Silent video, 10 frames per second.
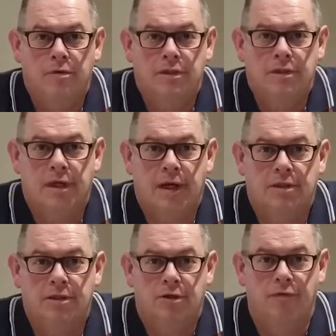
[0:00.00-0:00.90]
folks,
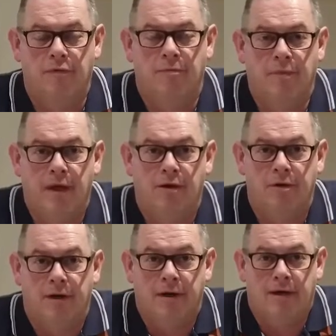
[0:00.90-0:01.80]
it's Stuart from the
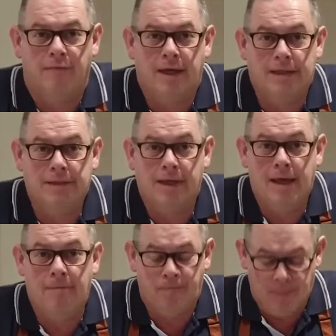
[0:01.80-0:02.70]
Courtyard Café kitchen again.